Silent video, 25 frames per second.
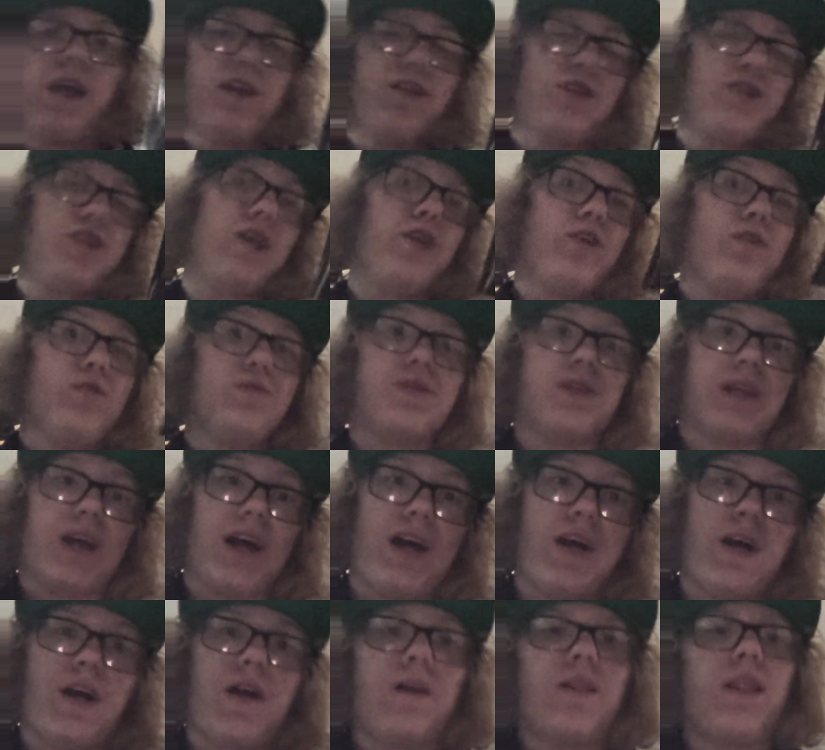Issues,
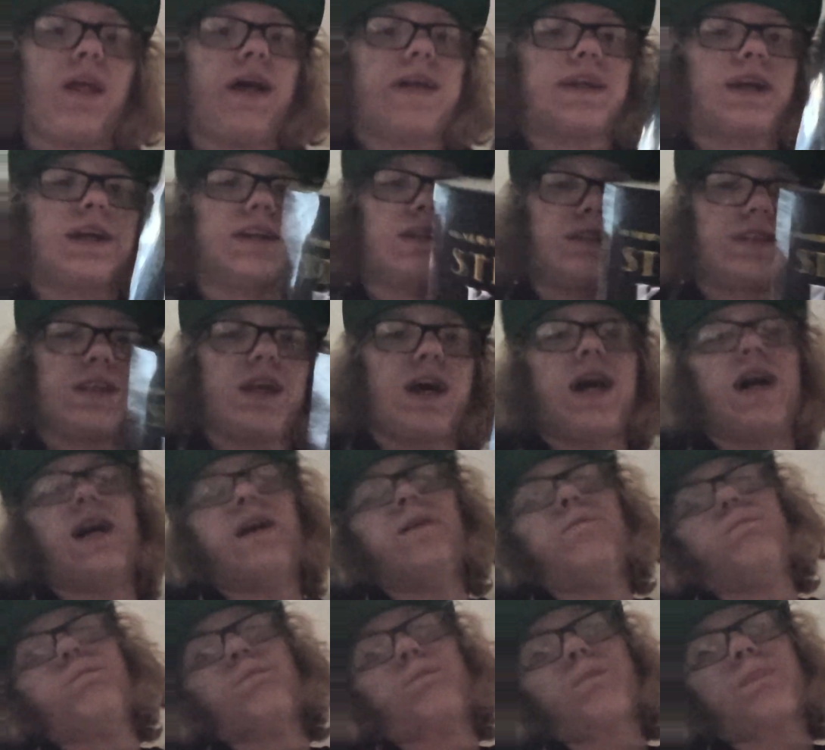like I
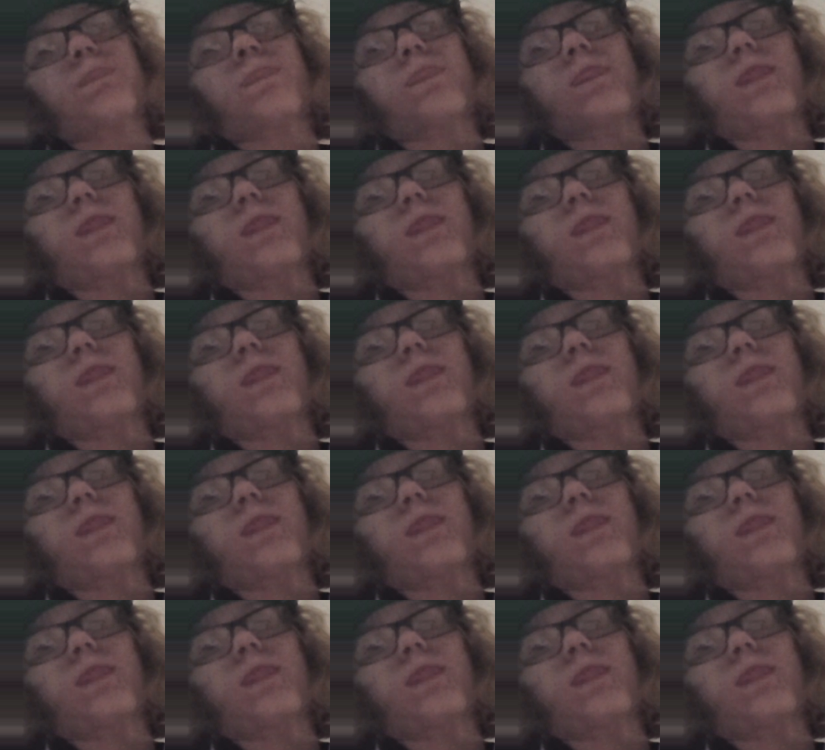said,